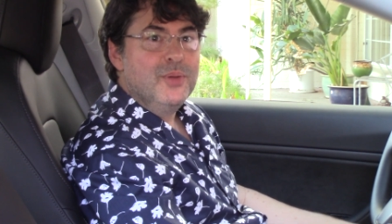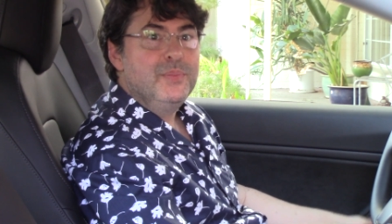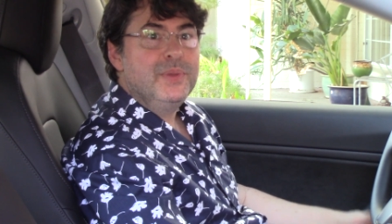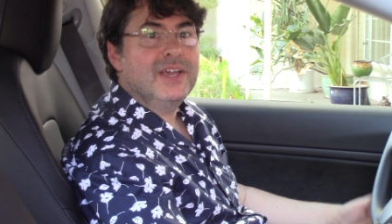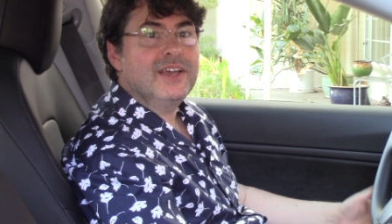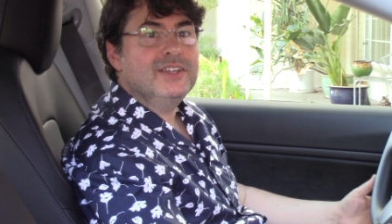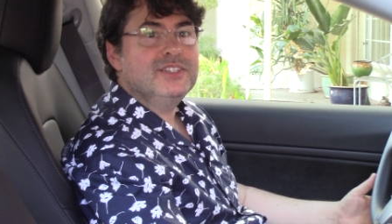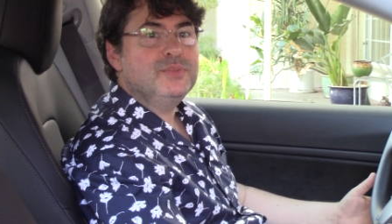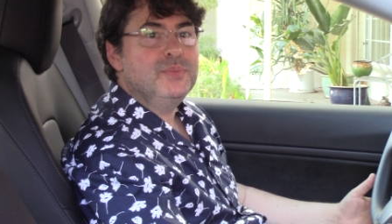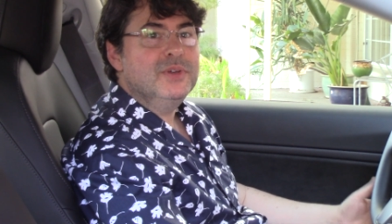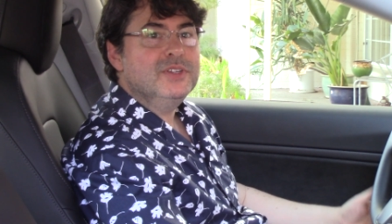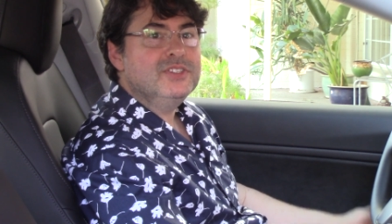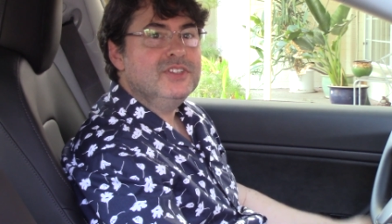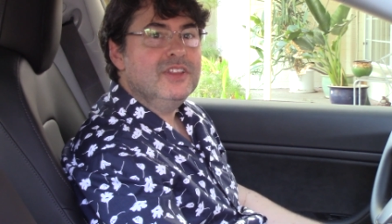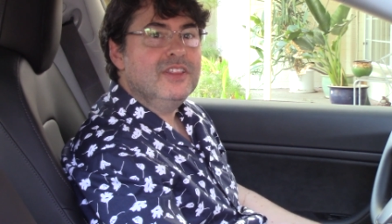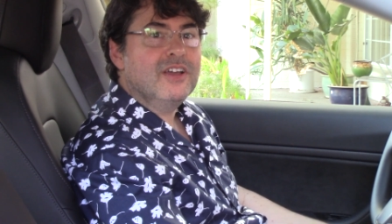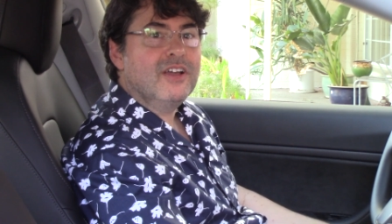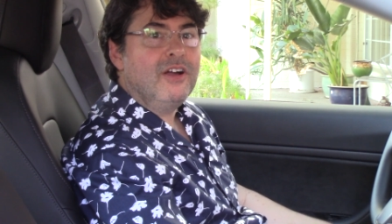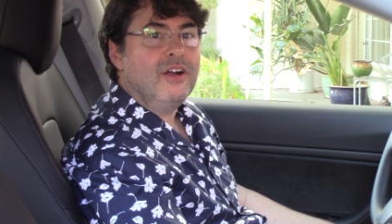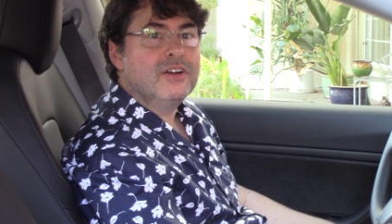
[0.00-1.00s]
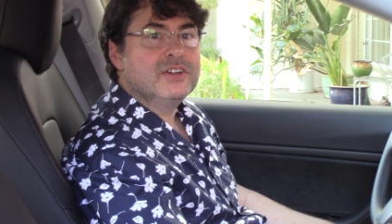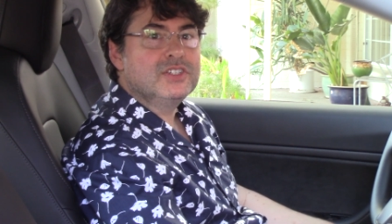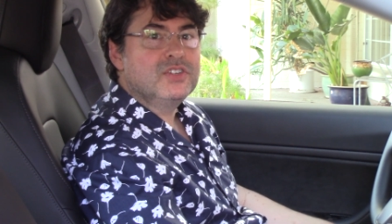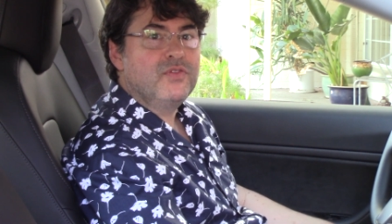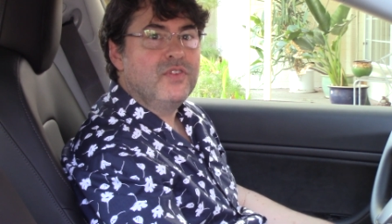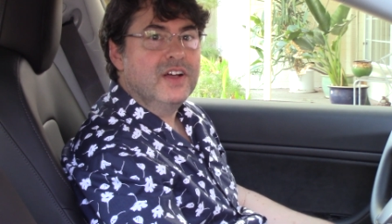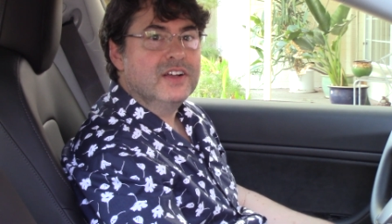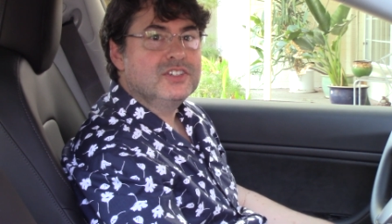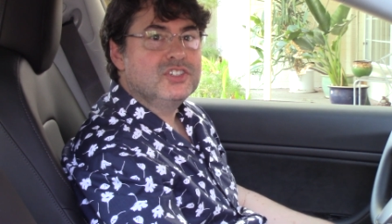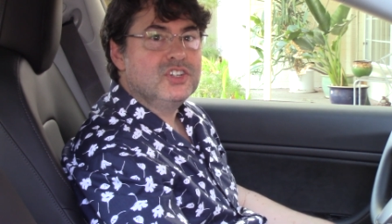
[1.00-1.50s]
Because most of the car's
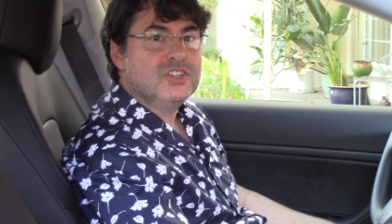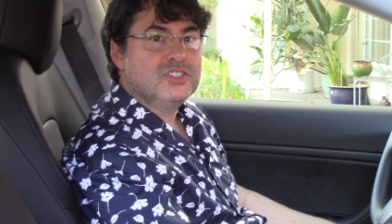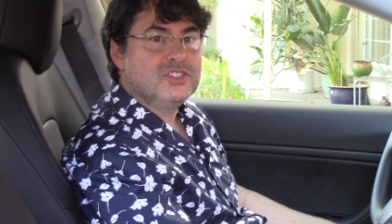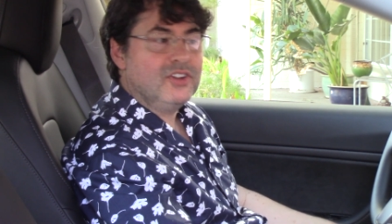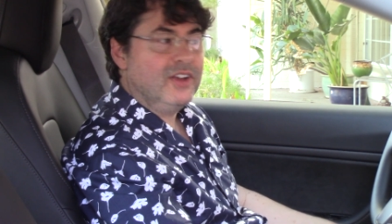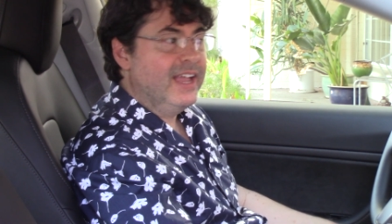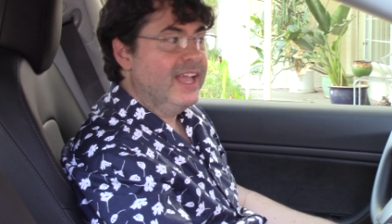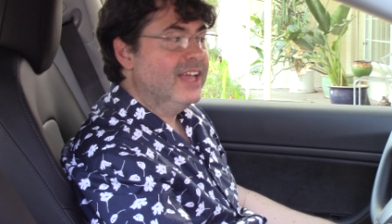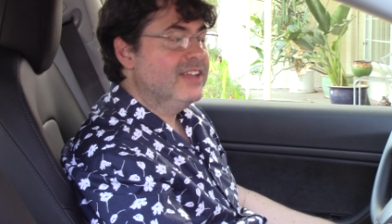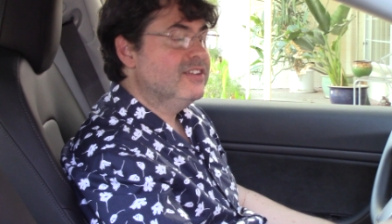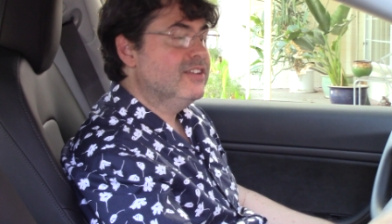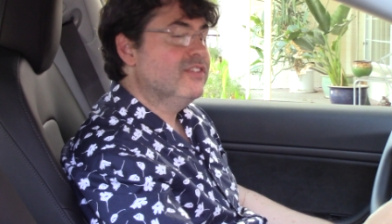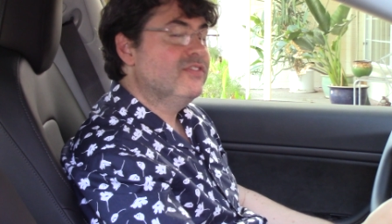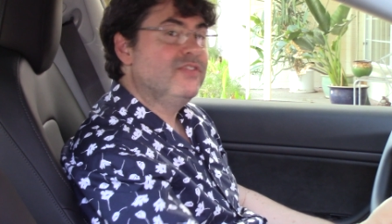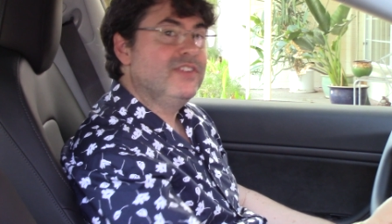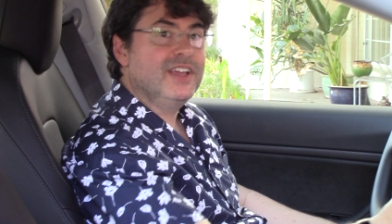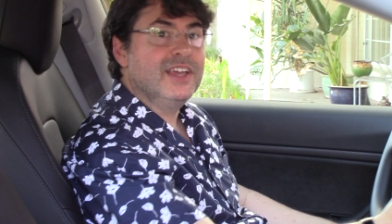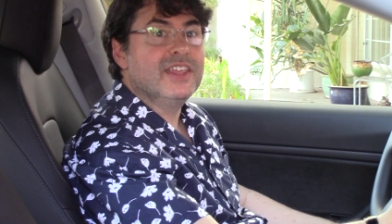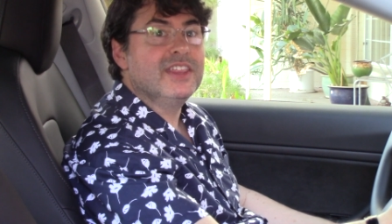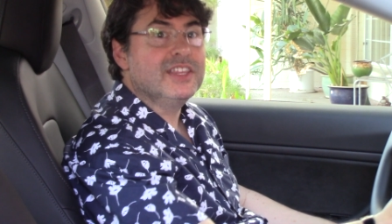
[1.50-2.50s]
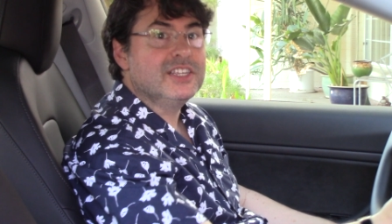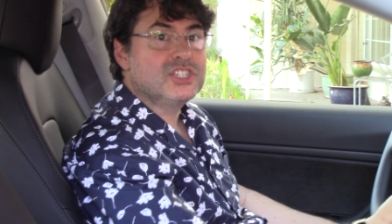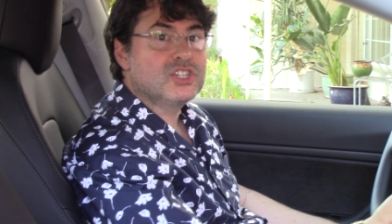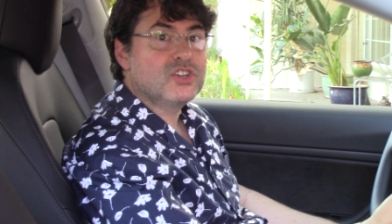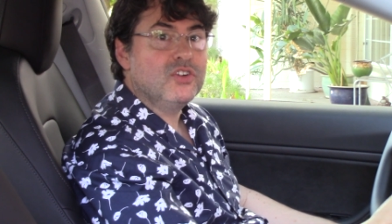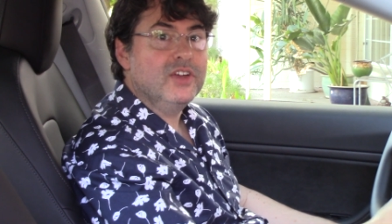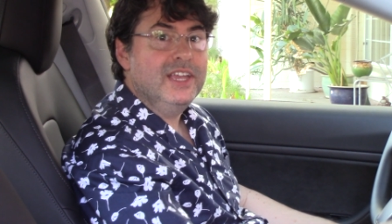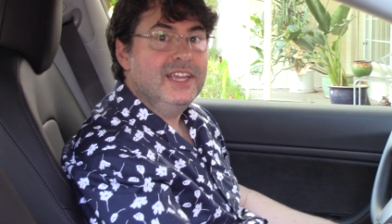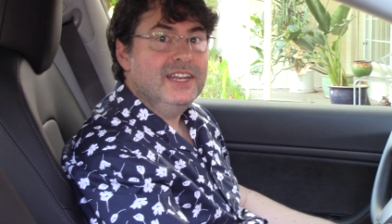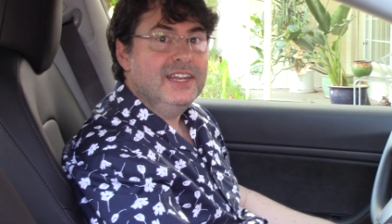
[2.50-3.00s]
functions are handled via the
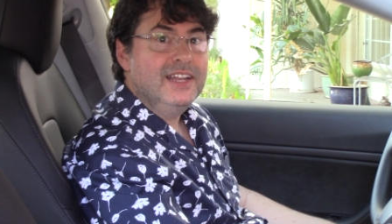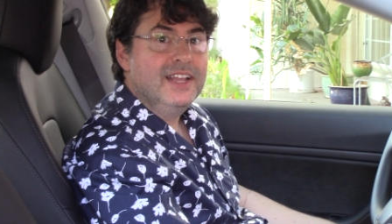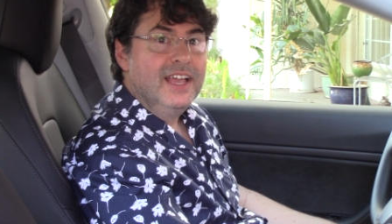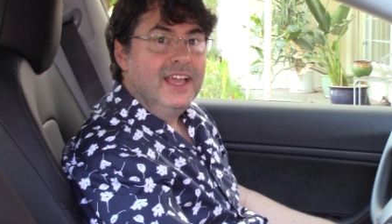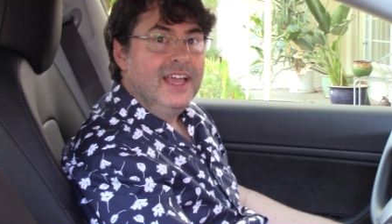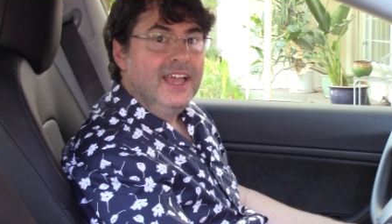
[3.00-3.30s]
screen,